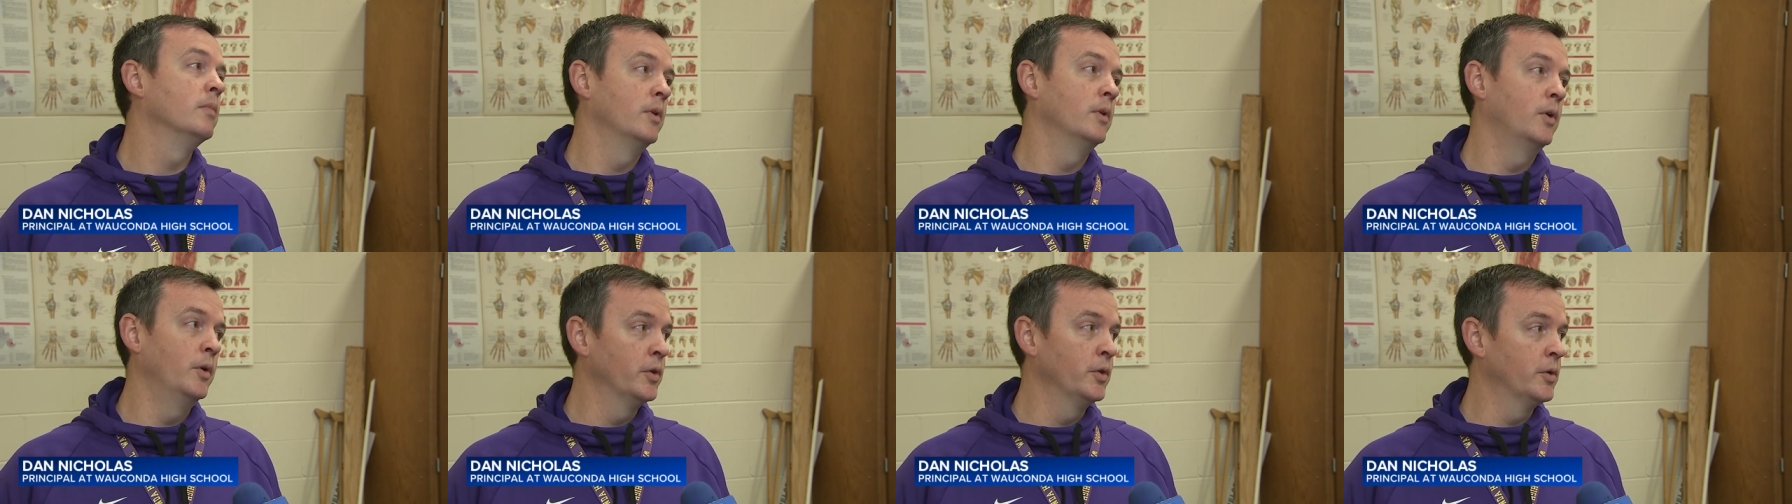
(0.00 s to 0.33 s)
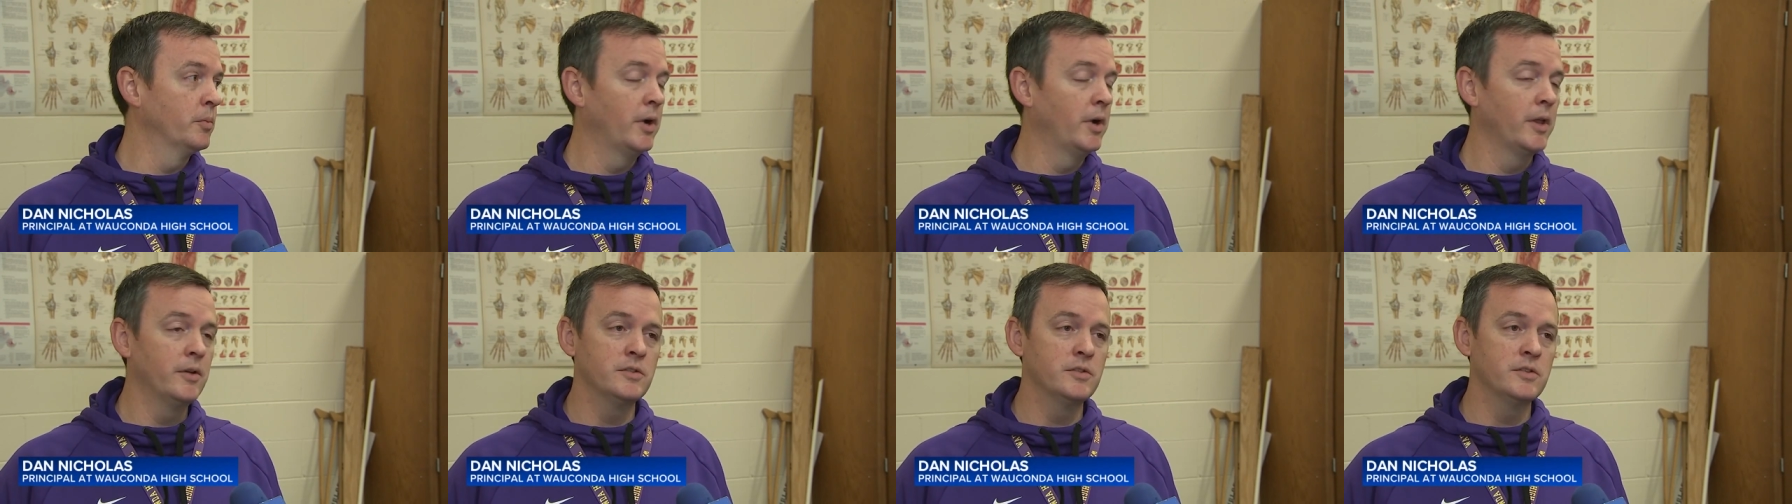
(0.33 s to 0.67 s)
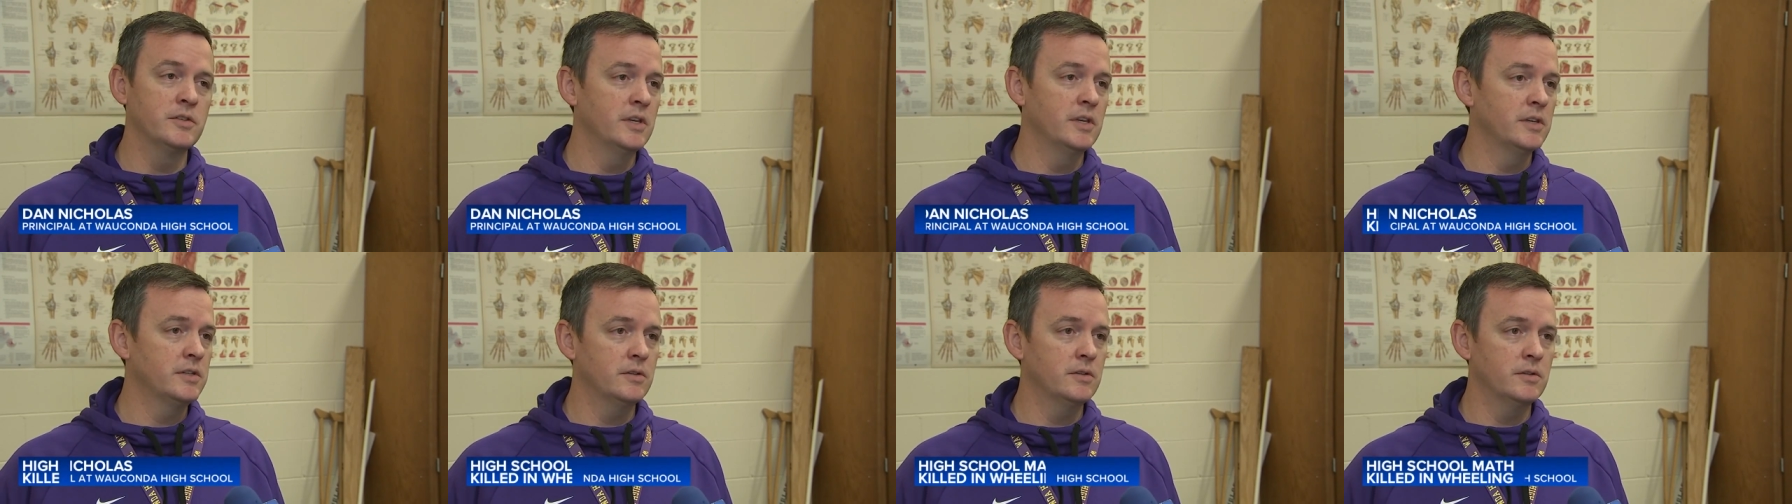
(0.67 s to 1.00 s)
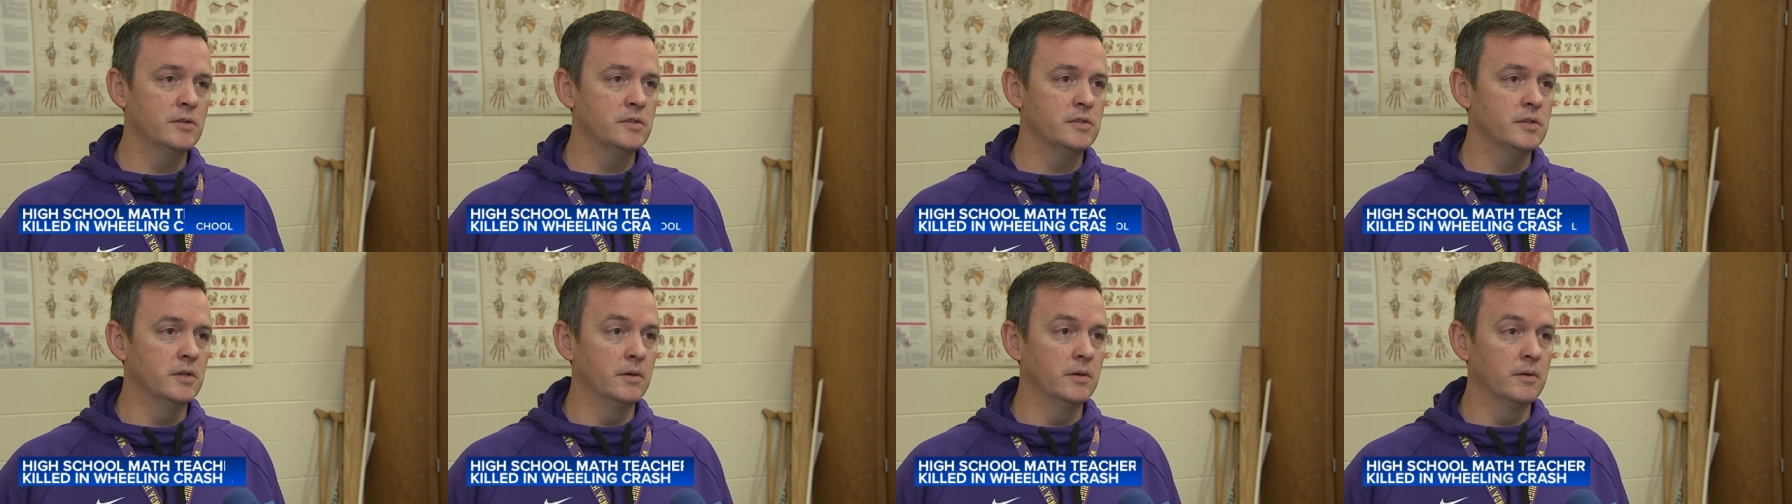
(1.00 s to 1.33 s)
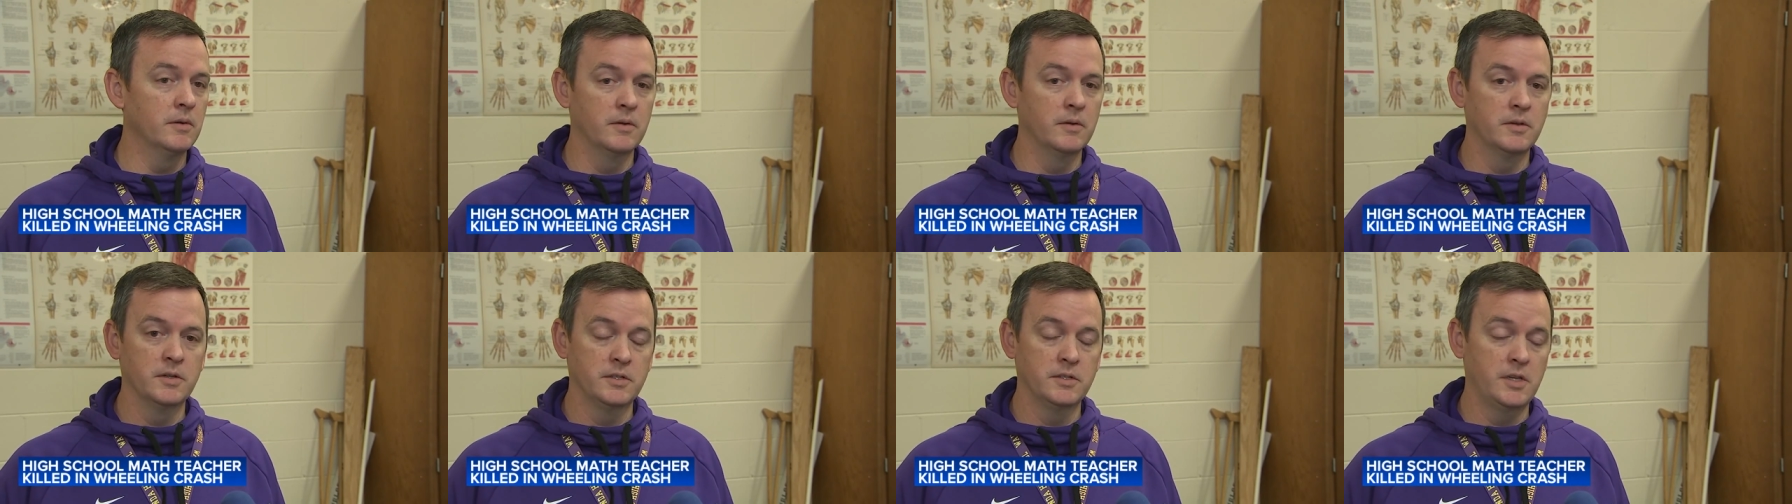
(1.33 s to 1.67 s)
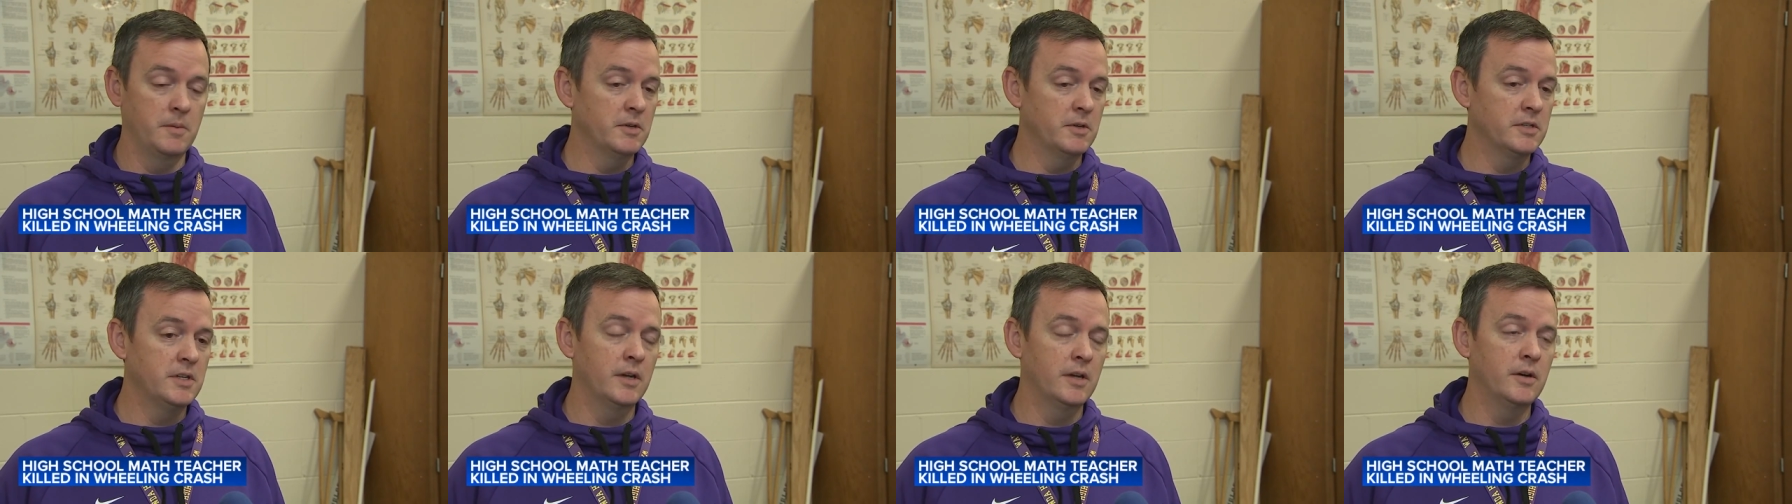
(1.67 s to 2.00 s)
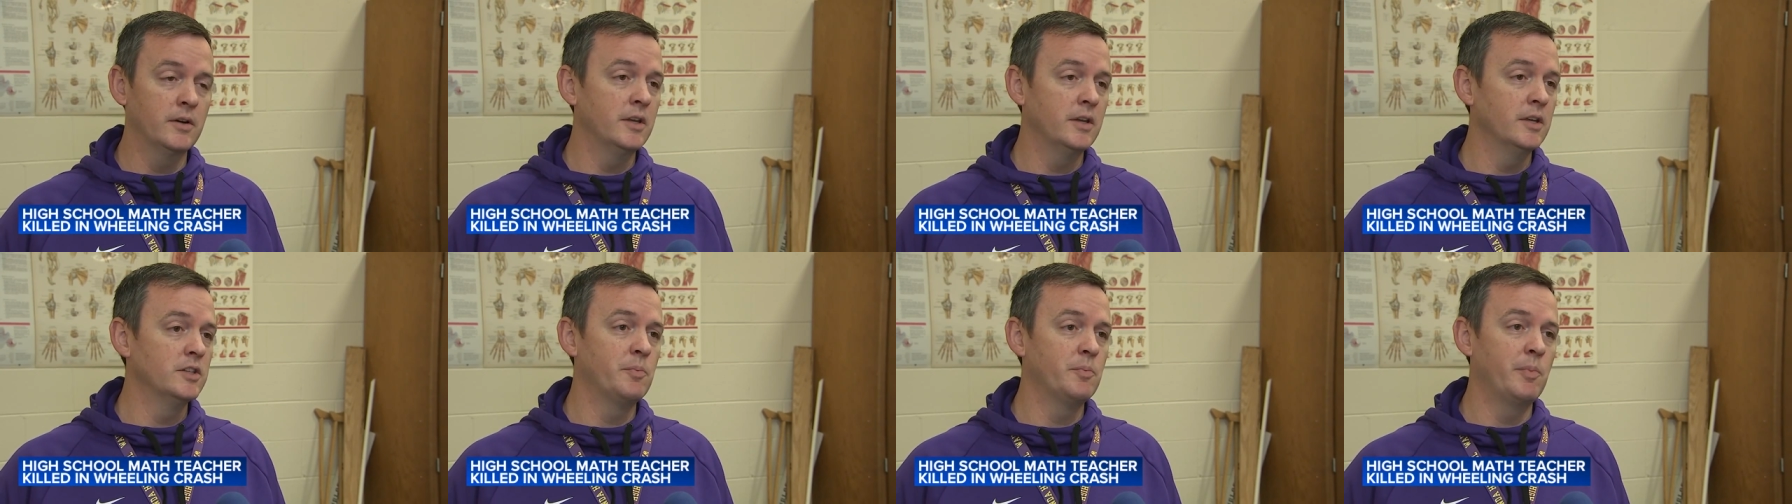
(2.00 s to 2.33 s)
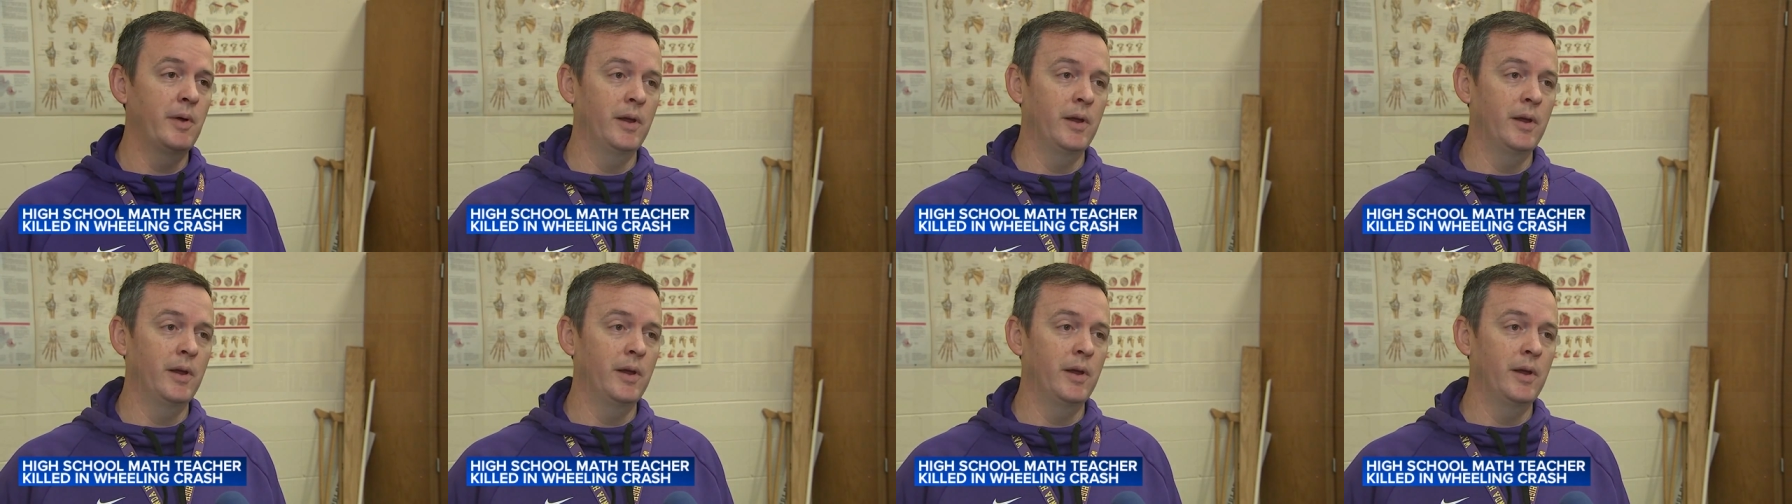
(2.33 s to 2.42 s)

older brothers and sisters, and to some extent our kids'